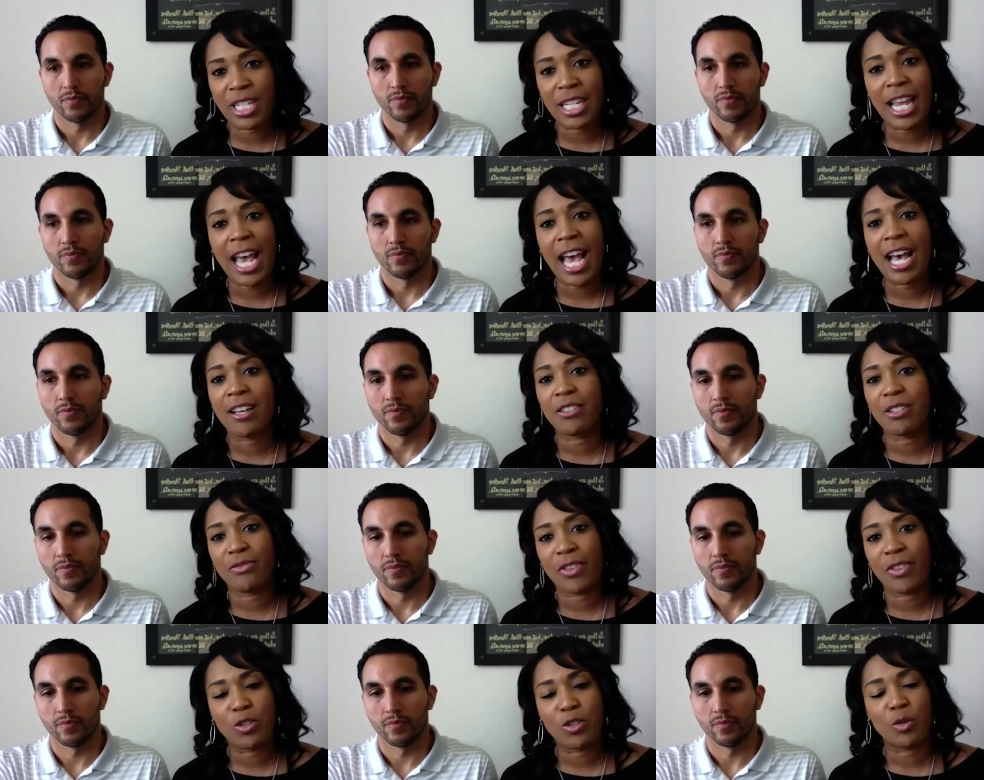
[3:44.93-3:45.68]
Speaker 1: has
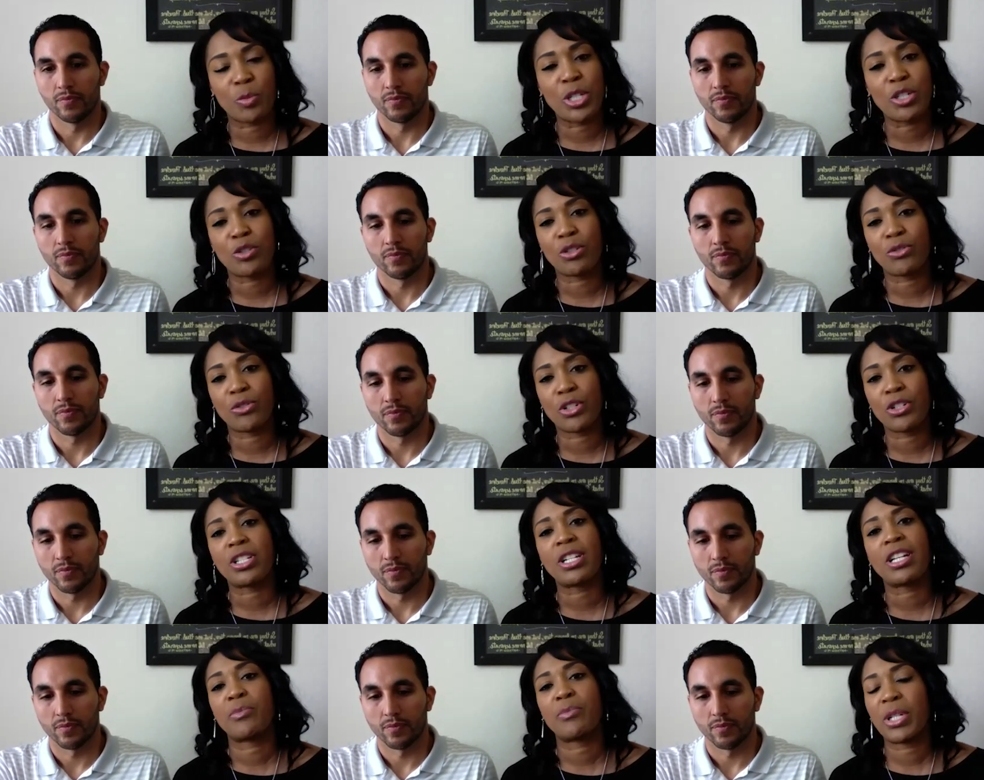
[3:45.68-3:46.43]
and Financial Peace
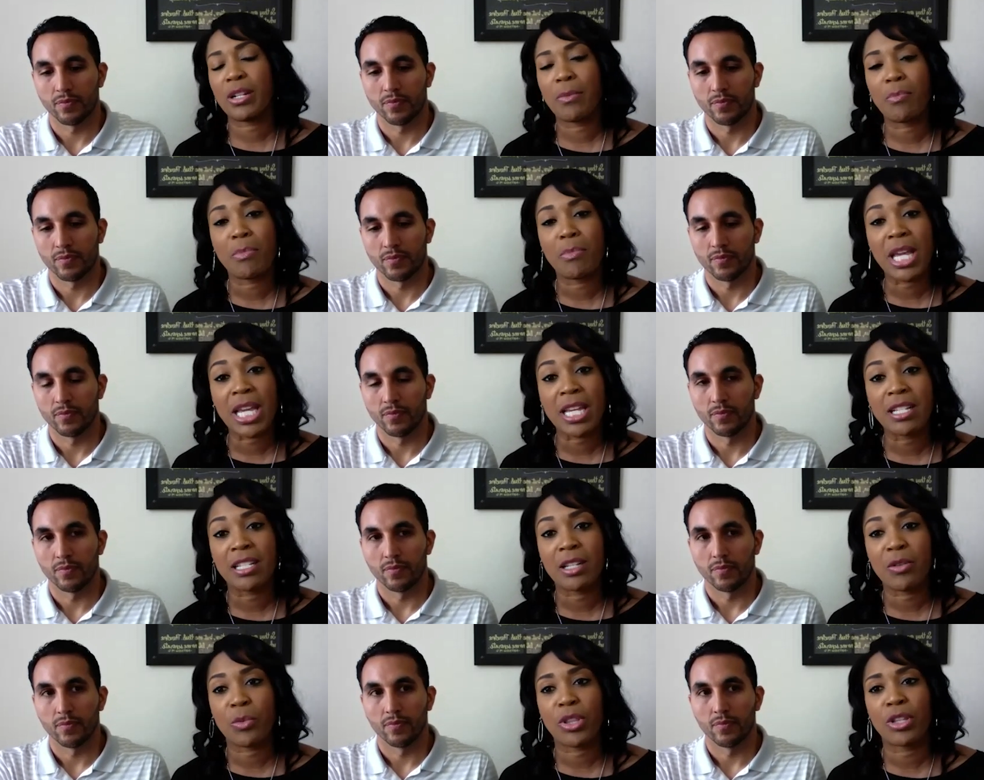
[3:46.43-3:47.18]
University have been
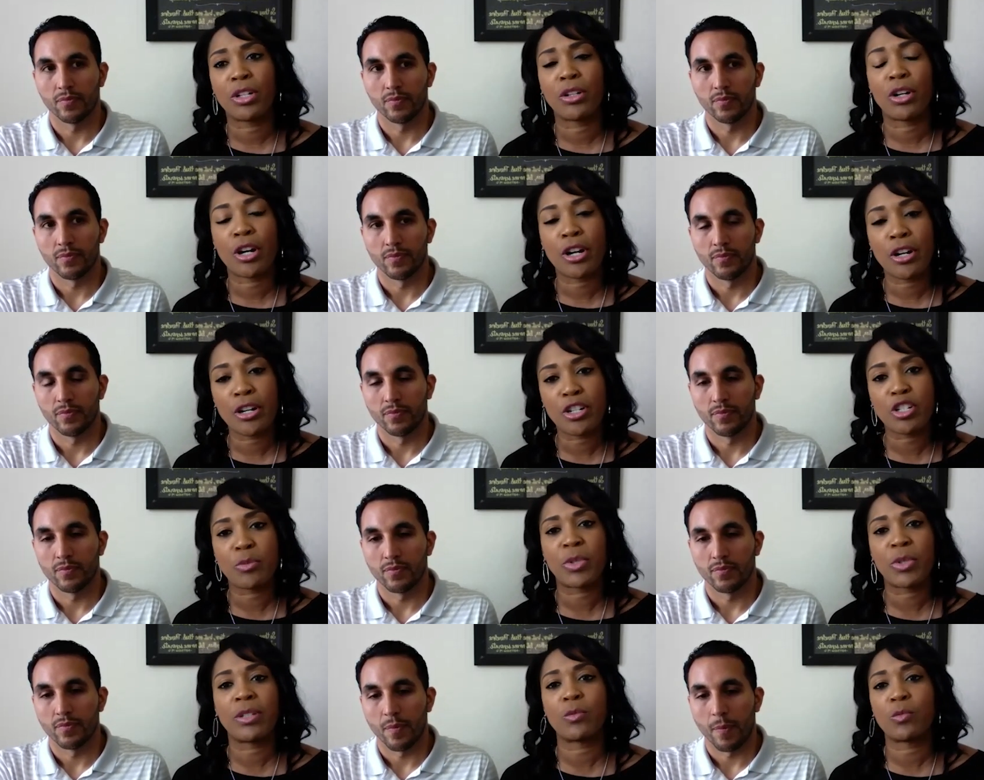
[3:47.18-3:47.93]
amazing with
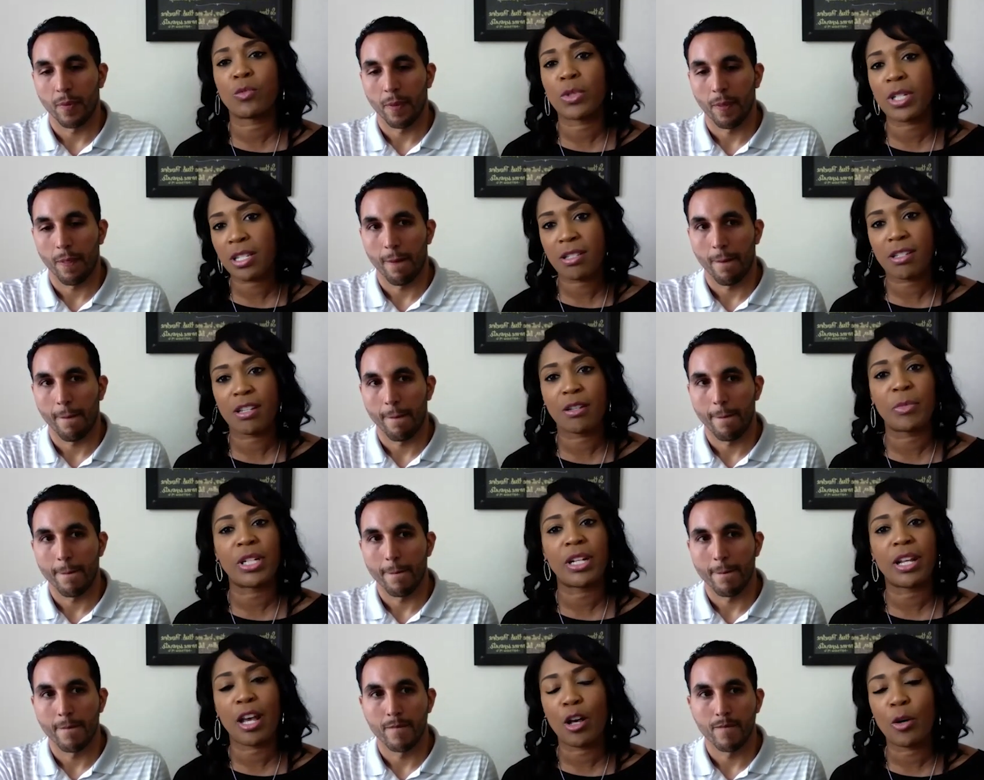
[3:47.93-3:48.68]
encouragement and wisdom
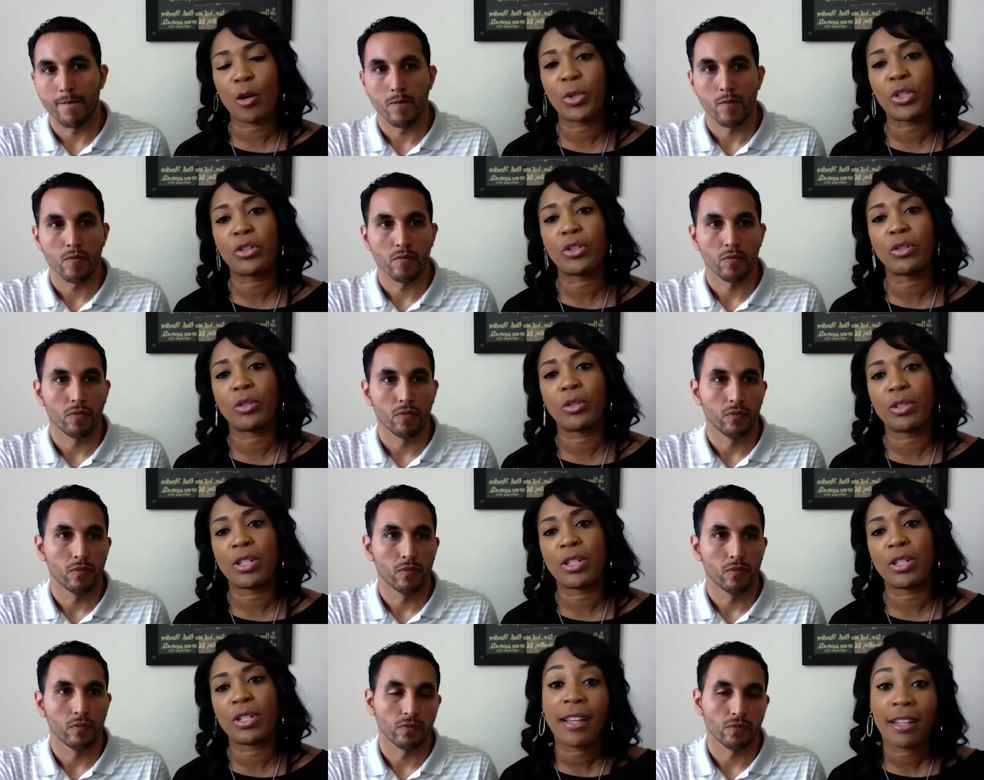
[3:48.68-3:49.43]
and helping you
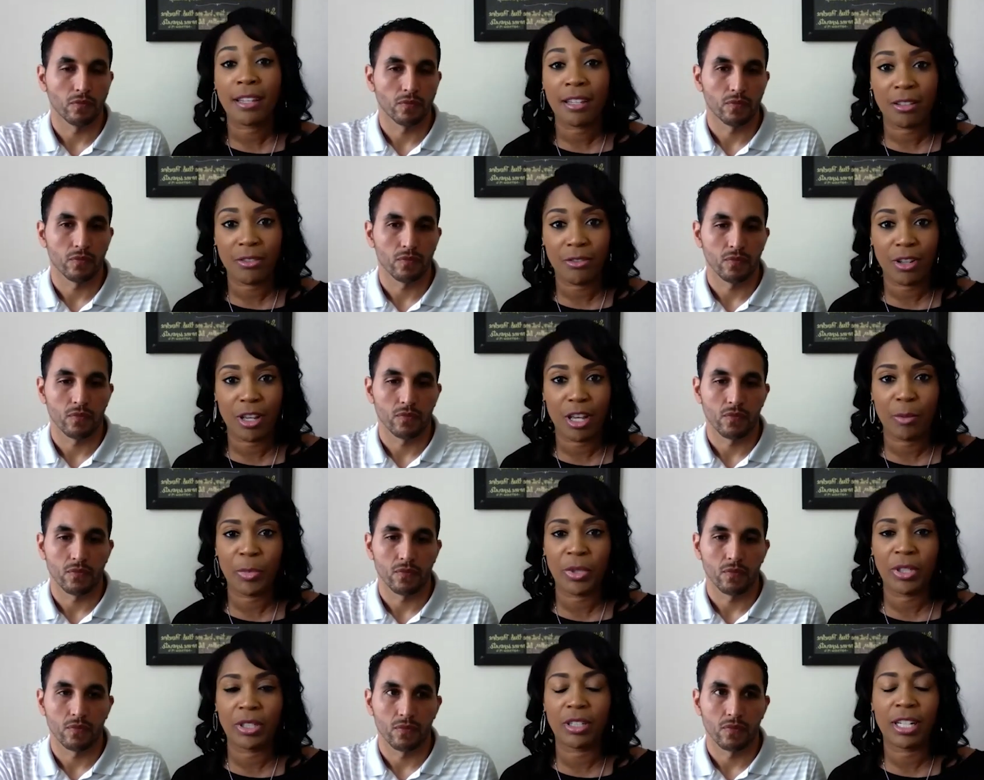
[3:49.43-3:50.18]
not give up
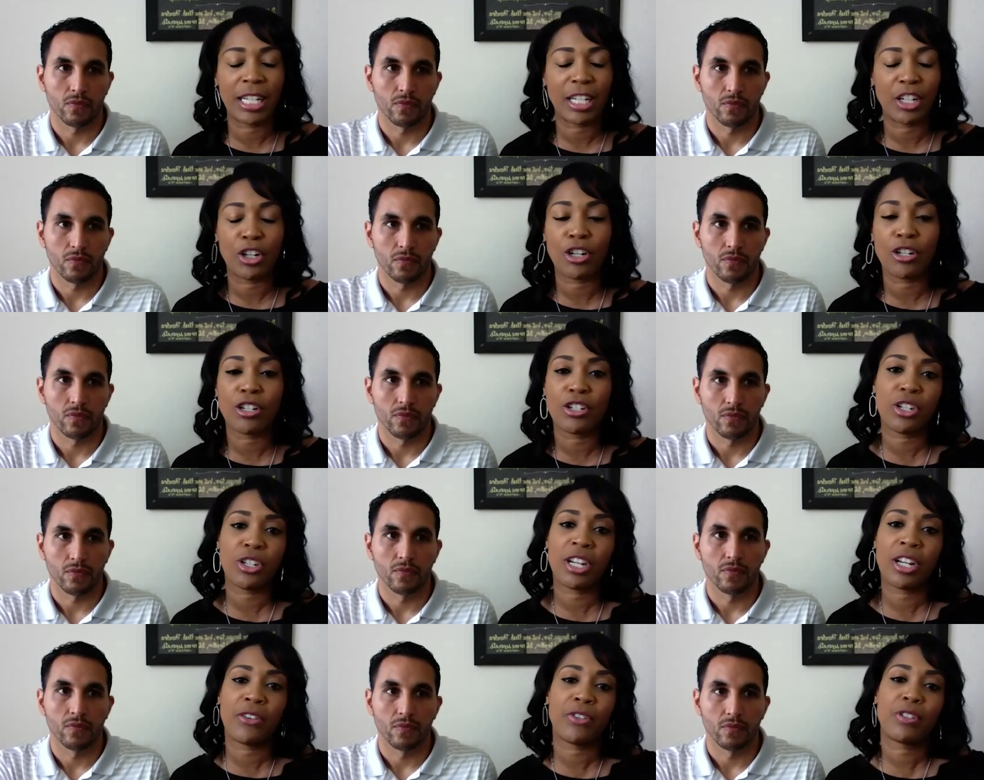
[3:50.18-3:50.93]
and
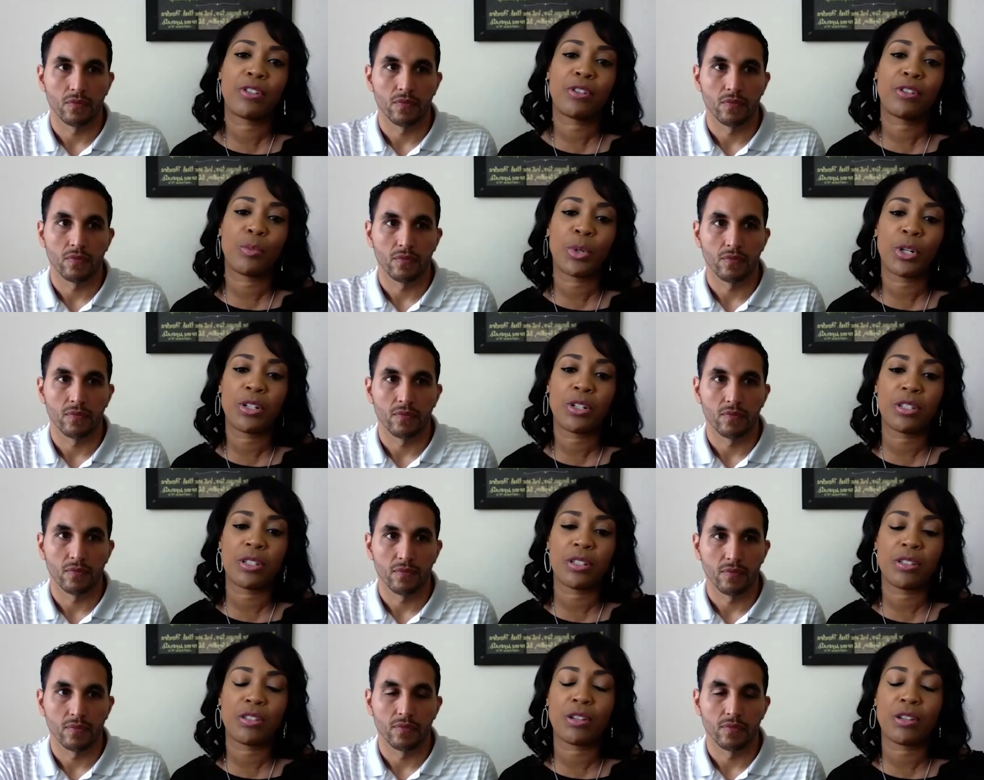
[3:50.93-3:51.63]
encouraging every single person.